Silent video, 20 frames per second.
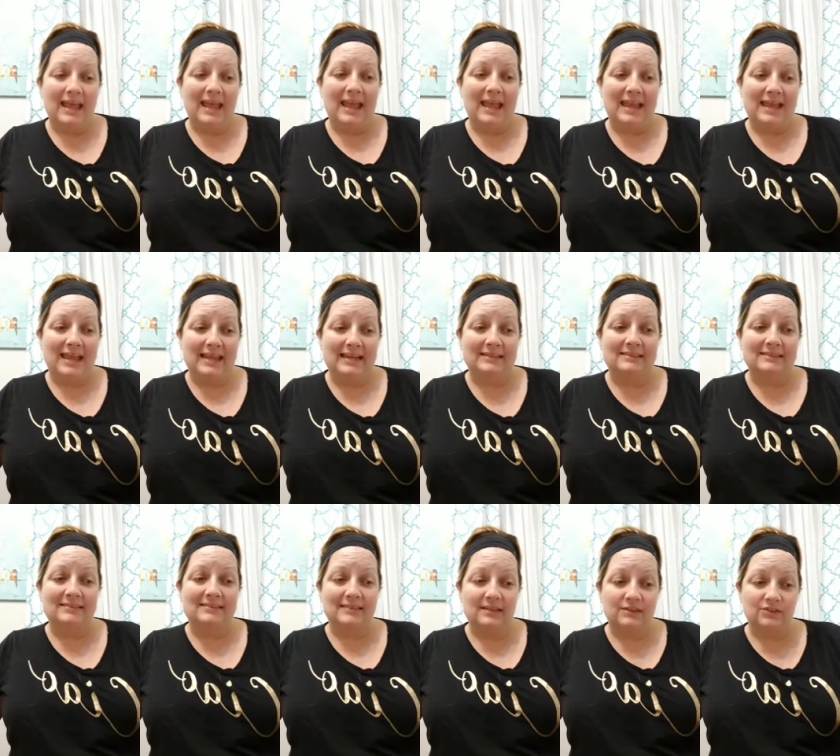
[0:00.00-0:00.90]
a
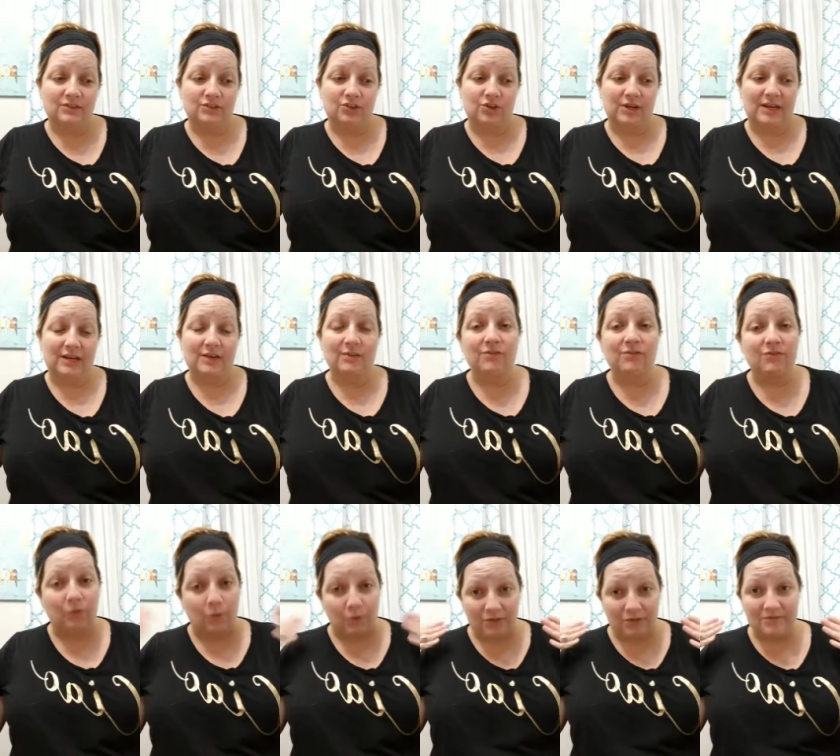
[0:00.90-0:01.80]
sunscreen
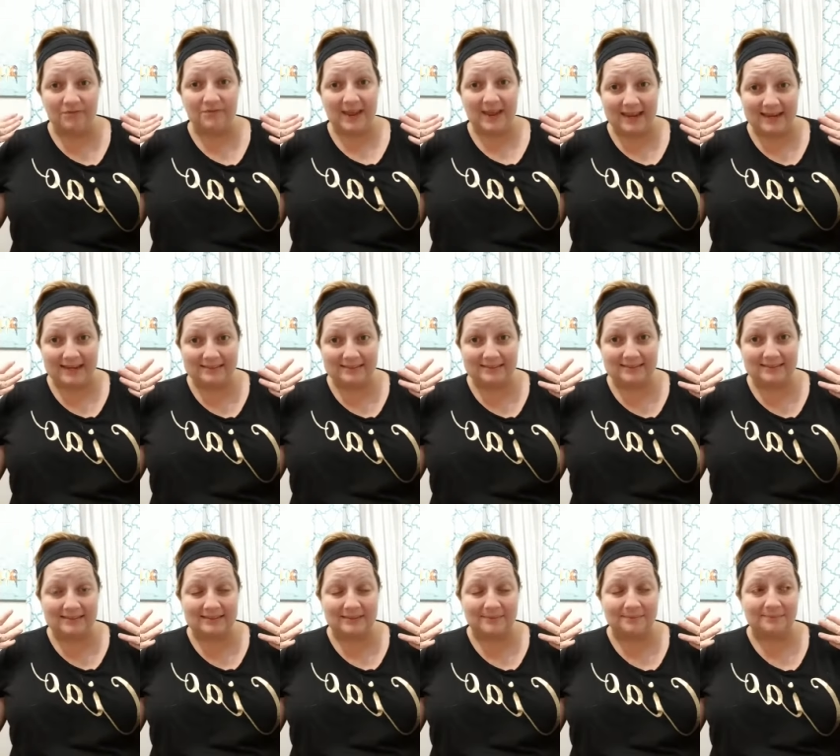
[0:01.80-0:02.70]
for the
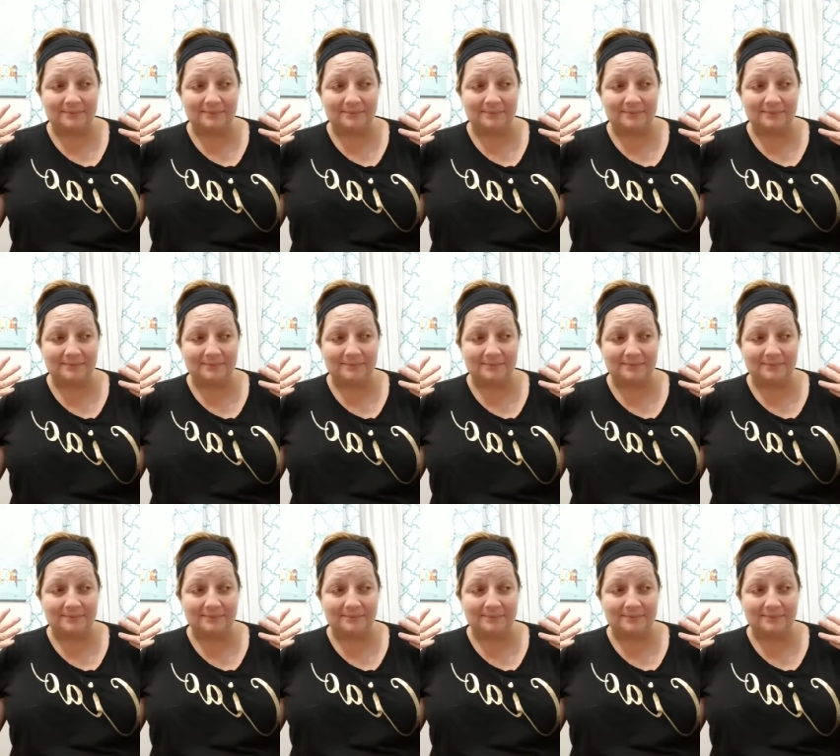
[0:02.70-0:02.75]
face